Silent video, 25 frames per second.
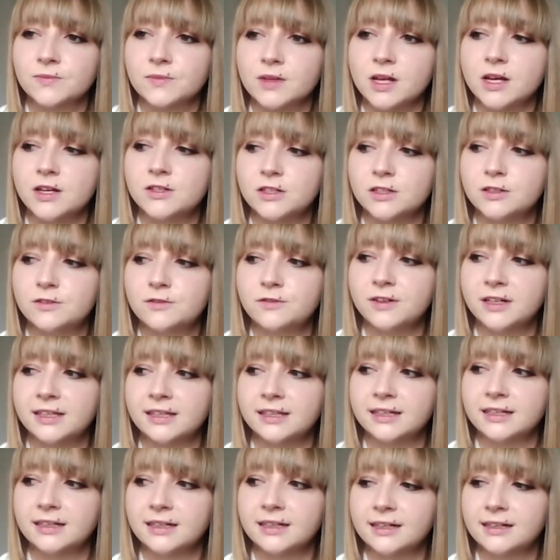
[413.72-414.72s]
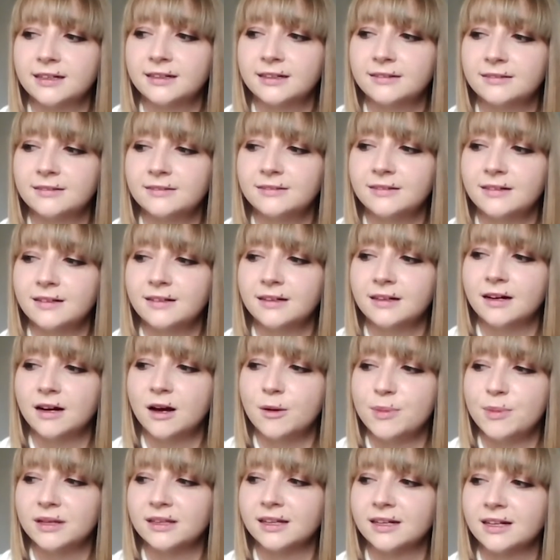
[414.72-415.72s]
just feeling a
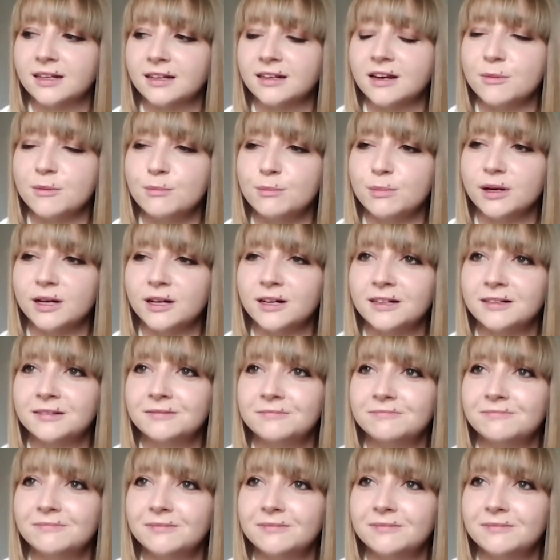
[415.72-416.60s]
bit like a number.